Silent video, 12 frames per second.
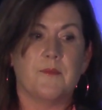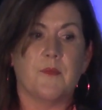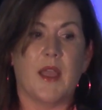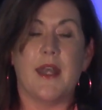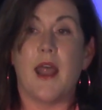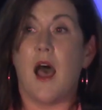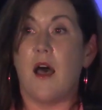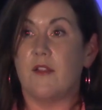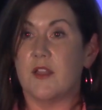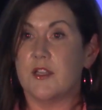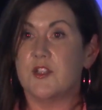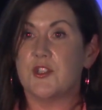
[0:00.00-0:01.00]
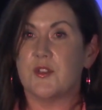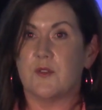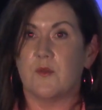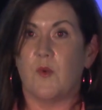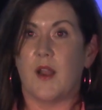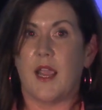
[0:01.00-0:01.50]
My knowledge,
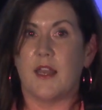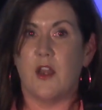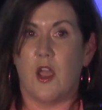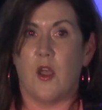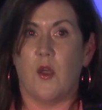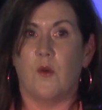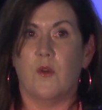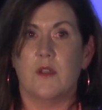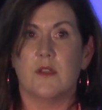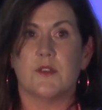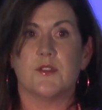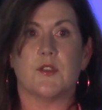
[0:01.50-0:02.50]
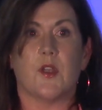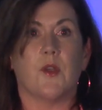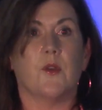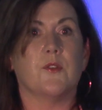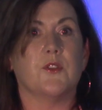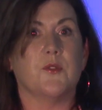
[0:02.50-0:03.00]
what I know.
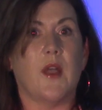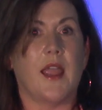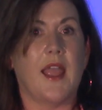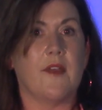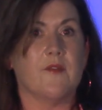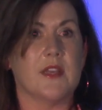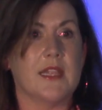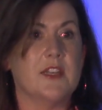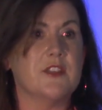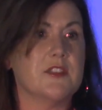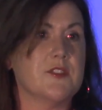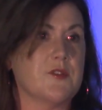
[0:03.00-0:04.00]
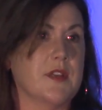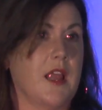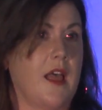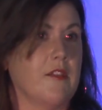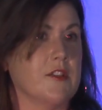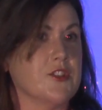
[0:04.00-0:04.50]
So do I have an industry
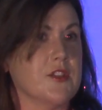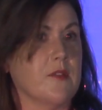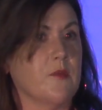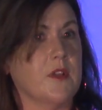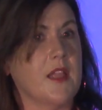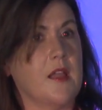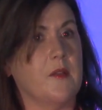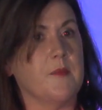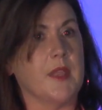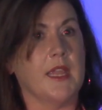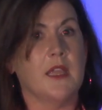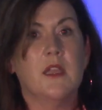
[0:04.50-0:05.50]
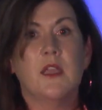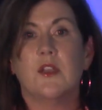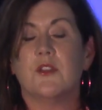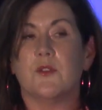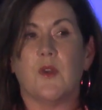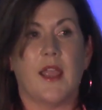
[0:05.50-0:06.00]
knowledge that will help me?
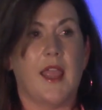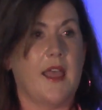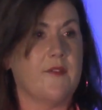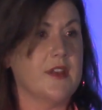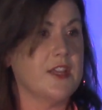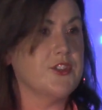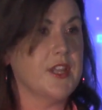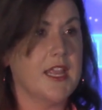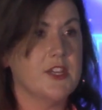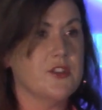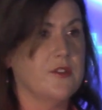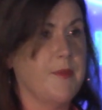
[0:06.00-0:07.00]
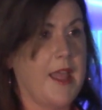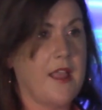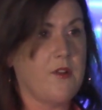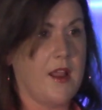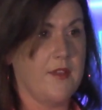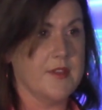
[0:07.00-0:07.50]
Do I have an educational
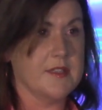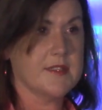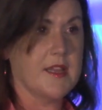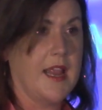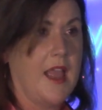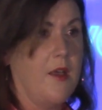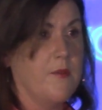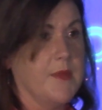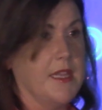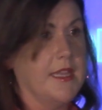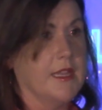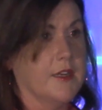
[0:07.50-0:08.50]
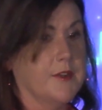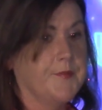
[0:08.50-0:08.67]
background that's going to help me here?